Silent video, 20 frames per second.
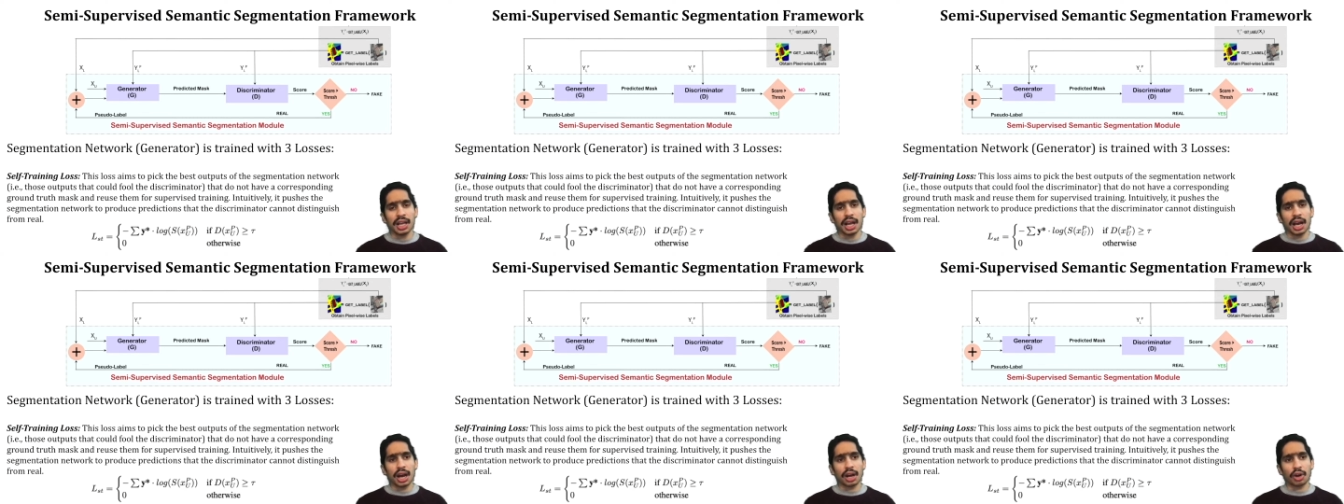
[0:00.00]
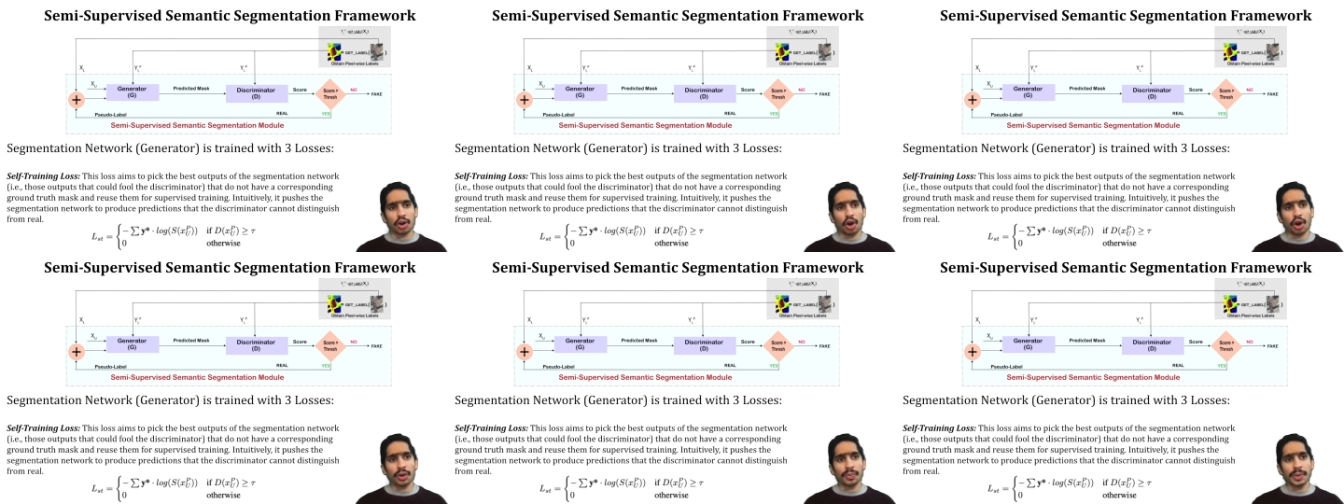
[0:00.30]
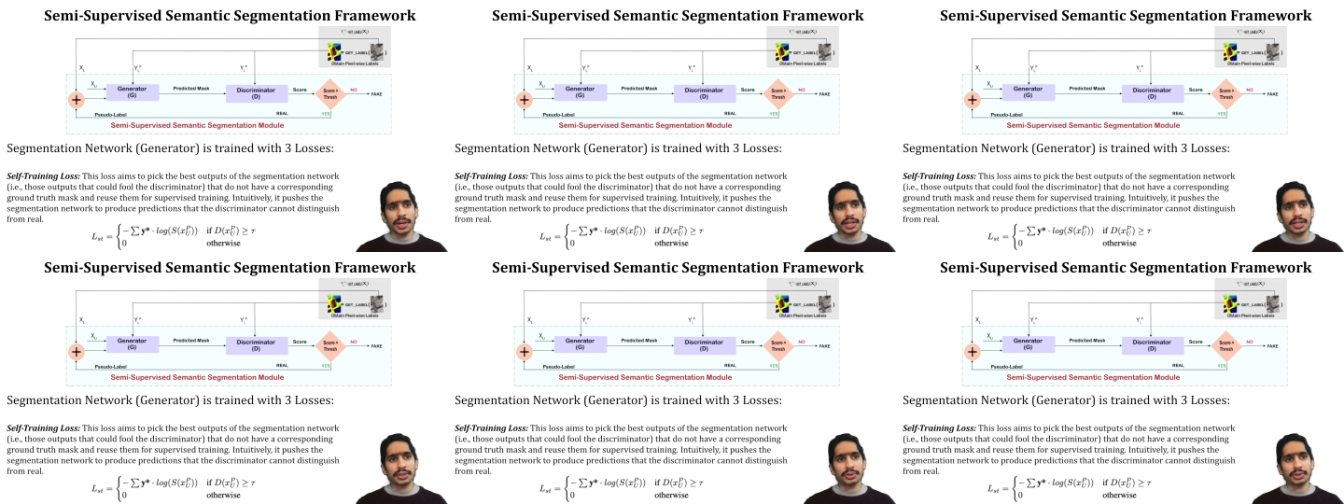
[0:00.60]
are
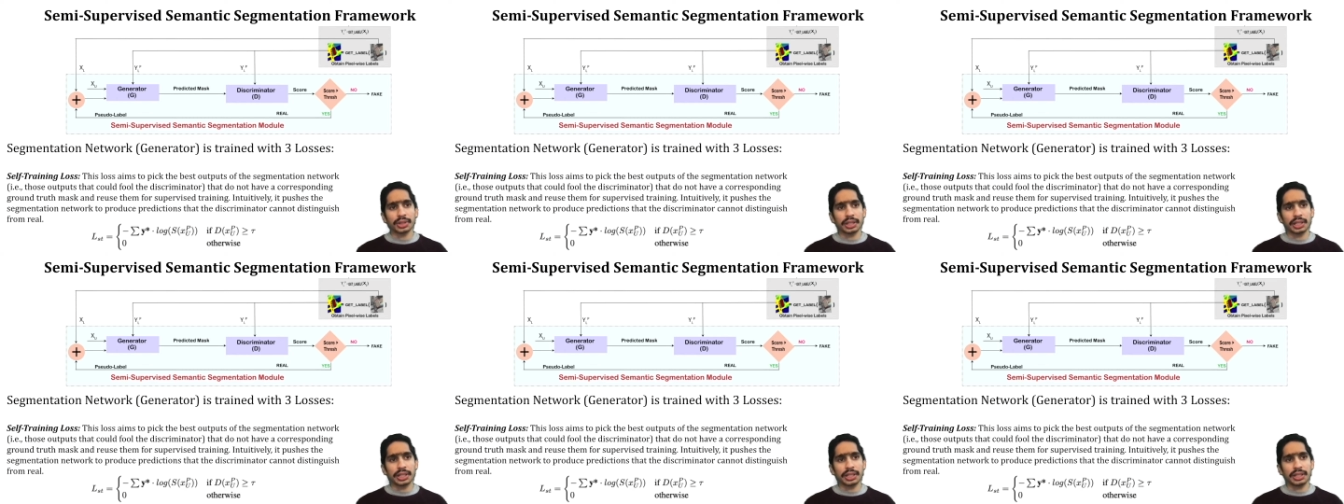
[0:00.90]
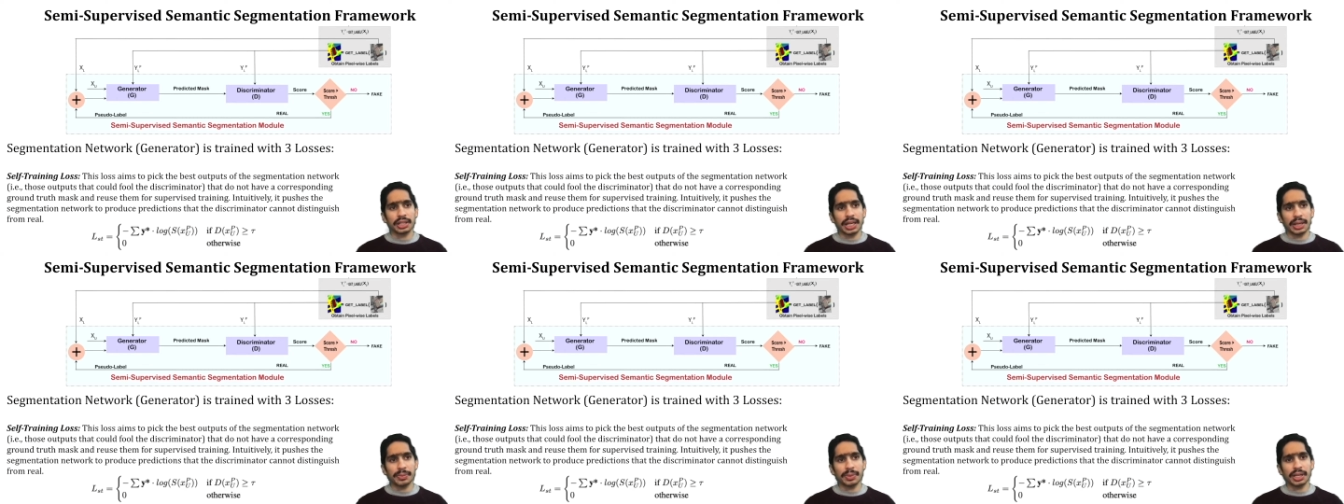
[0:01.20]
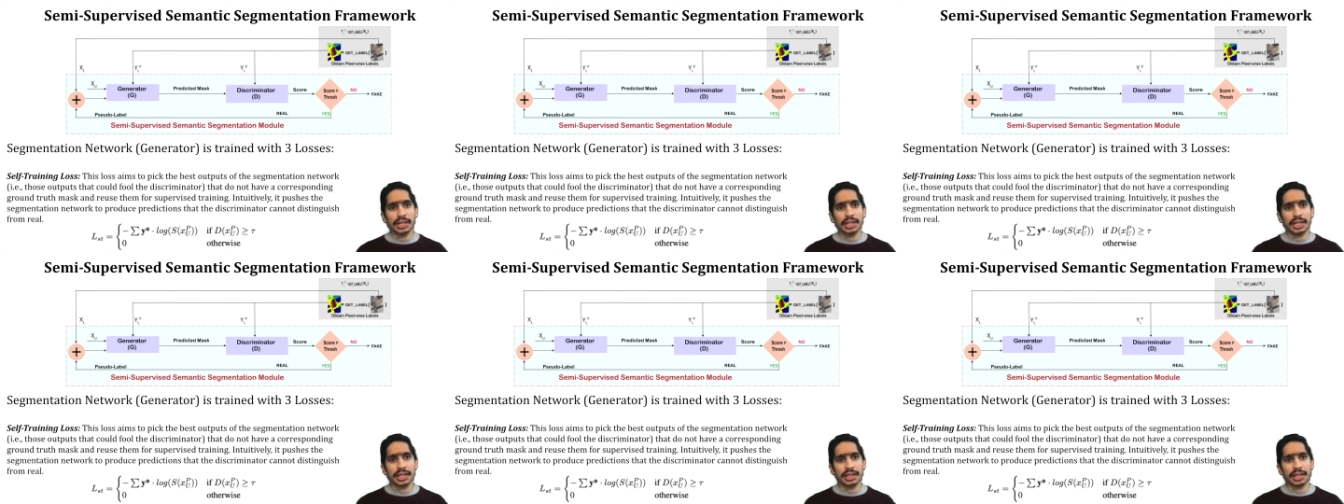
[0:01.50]
augmented to the
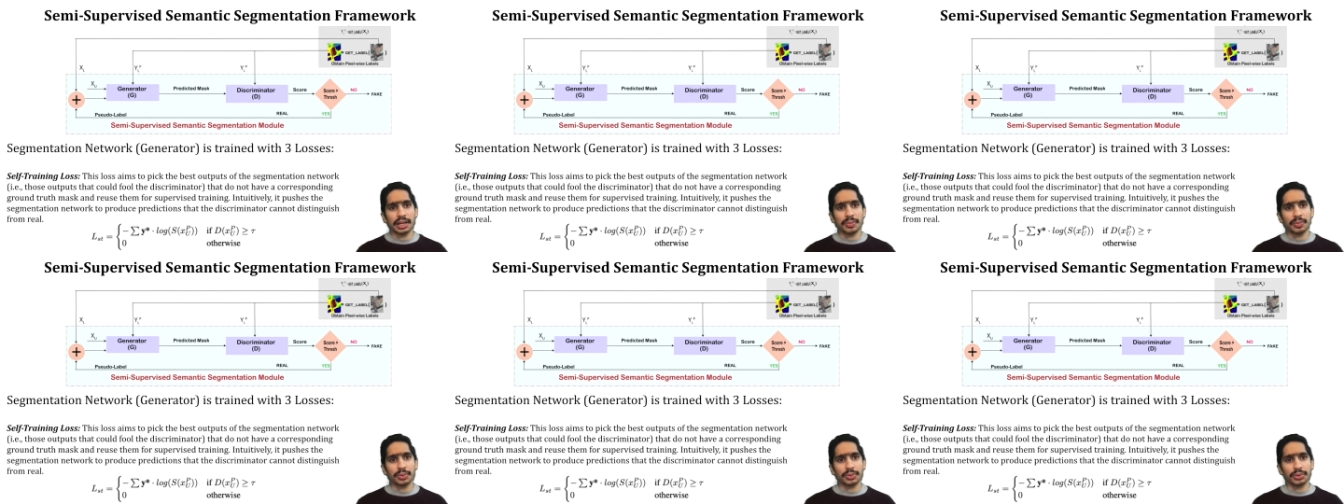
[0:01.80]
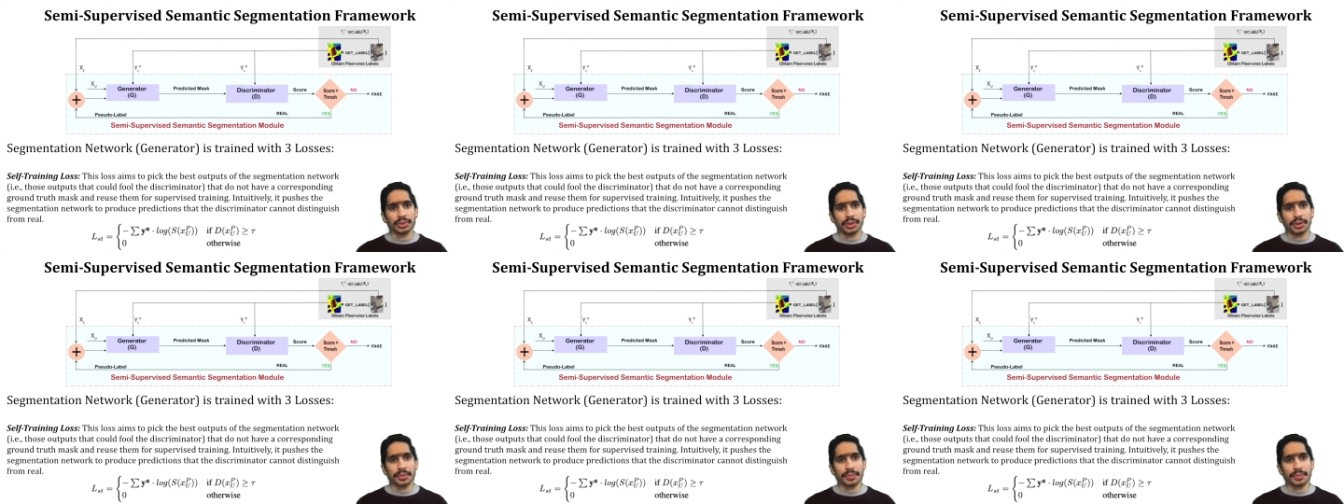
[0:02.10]
labeled data pool.